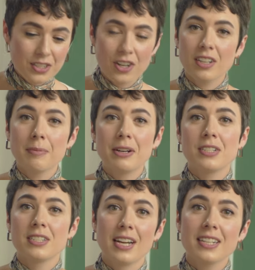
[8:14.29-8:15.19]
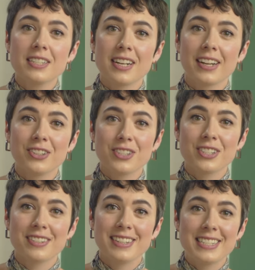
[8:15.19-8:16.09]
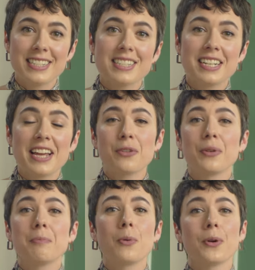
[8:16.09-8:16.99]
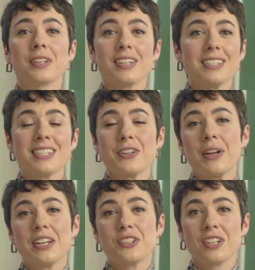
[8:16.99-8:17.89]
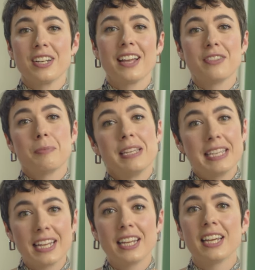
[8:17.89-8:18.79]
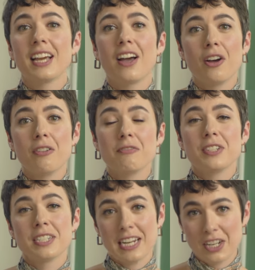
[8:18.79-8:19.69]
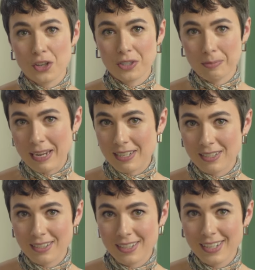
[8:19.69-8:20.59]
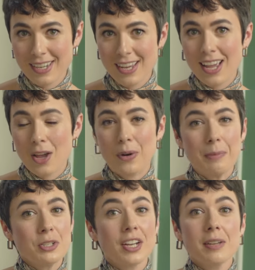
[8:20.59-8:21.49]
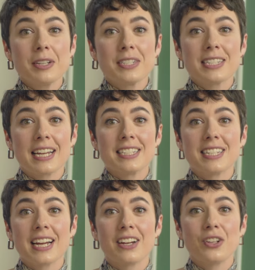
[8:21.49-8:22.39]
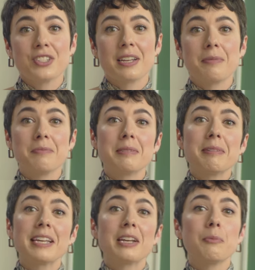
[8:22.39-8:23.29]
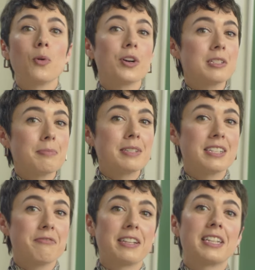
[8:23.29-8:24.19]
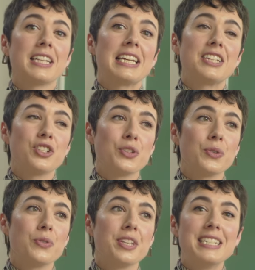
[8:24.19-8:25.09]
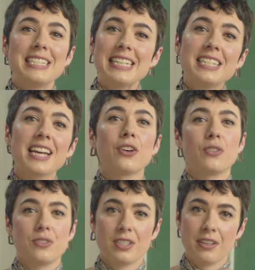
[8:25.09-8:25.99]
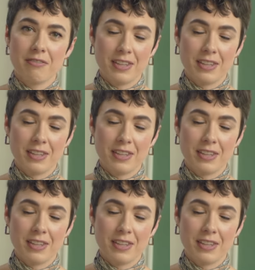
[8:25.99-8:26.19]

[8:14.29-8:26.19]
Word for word: to talk about design styles. This is another important consideration at the beginning of designing your space. And when I'm talking about design styles, I'm speaking more specifically to the details of